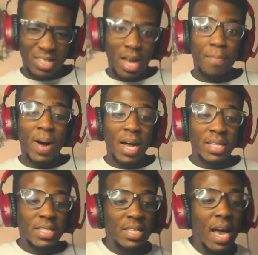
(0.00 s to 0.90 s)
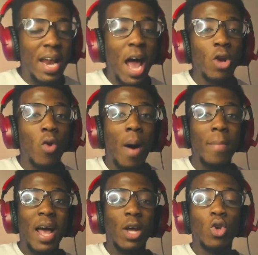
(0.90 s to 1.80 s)
is man so said, I know I'm
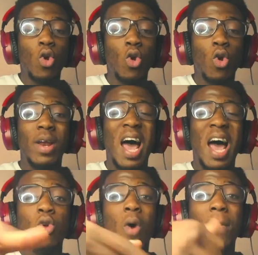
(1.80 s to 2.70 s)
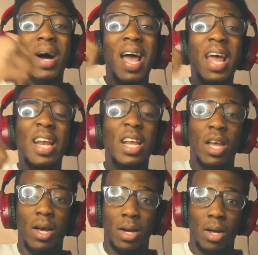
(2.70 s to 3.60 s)
like no one. I know I'm an
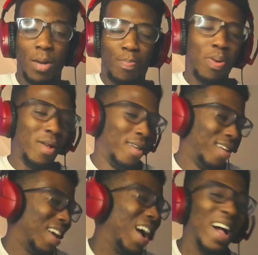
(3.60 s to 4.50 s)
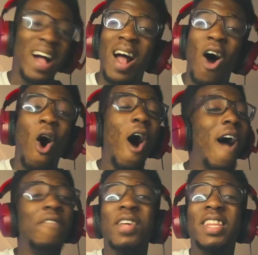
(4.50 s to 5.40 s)
alien.
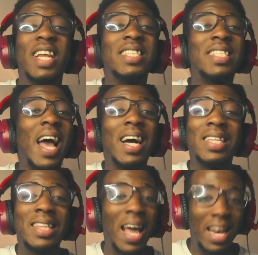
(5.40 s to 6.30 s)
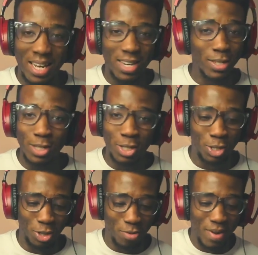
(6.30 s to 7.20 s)
Everything is psychedelic on this
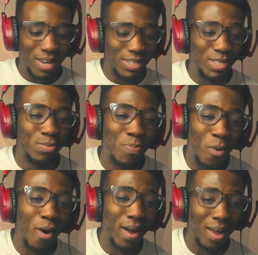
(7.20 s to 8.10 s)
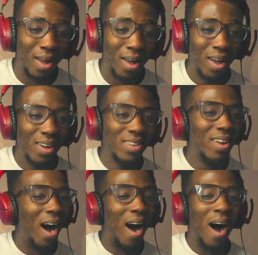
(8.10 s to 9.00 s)
tune, man. This boy.
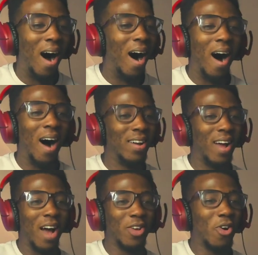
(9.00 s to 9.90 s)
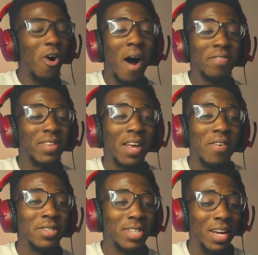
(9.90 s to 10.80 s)
Nah. You gonna have to
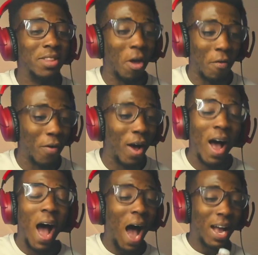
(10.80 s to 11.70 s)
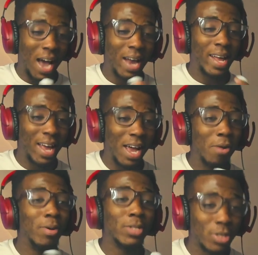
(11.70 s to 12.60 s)
give us something different. I gotta hear
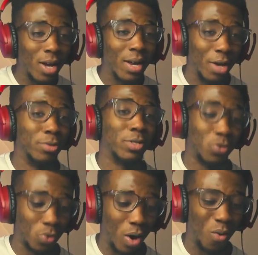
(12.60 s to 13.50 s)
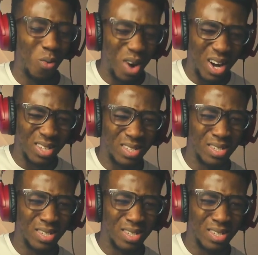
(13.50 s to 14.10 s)
him on something else as well. What?